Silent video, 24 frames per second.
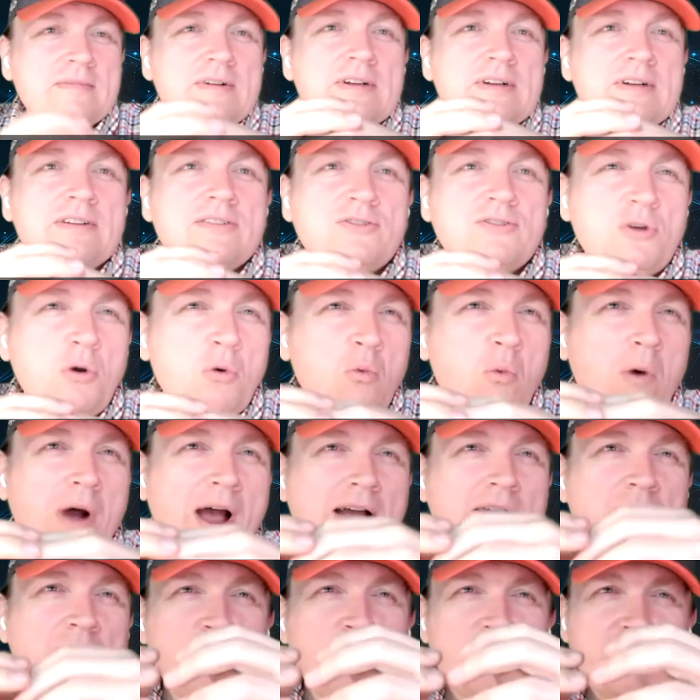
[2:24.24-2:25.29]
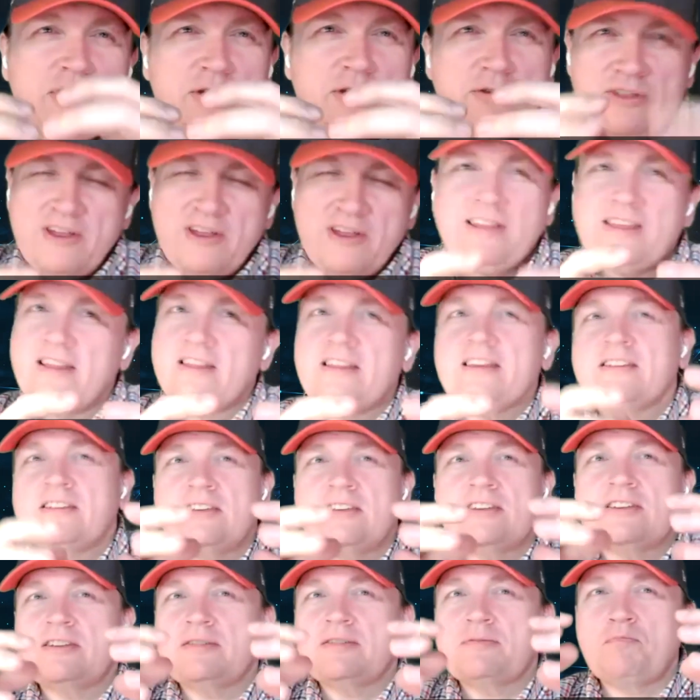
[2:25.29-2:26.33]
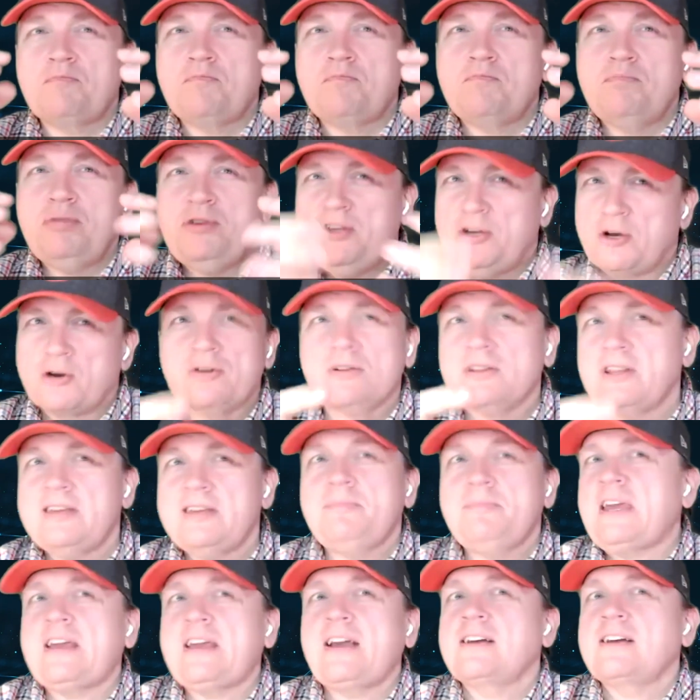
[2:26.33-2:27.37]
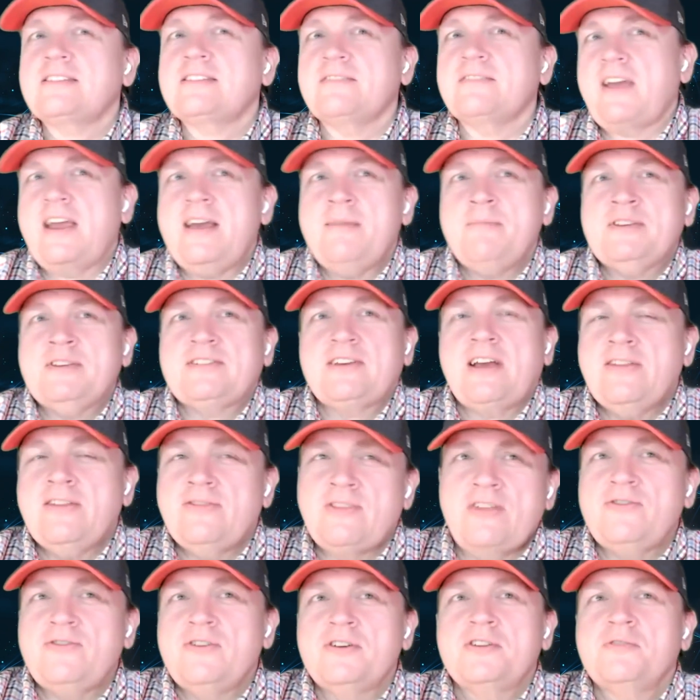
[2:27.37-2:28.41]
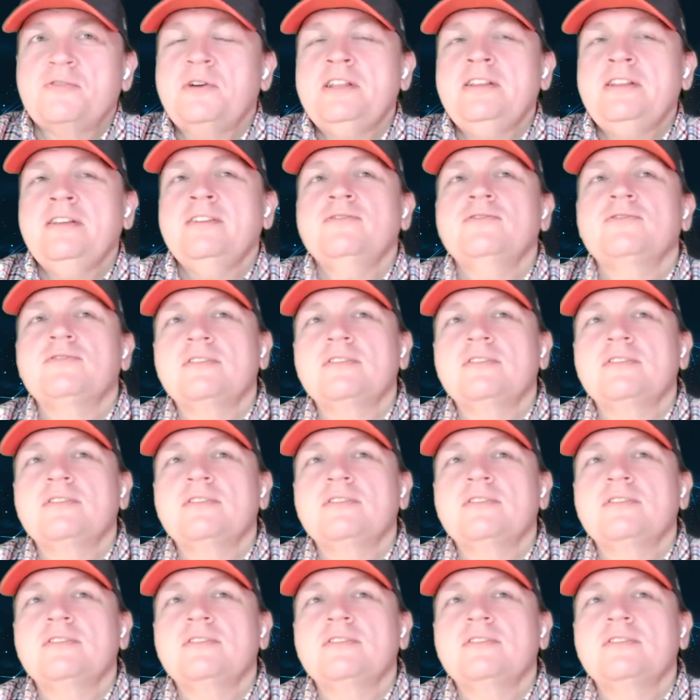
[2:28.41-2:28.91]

So what do you think, that this is purely because of Amazon that they're doing this?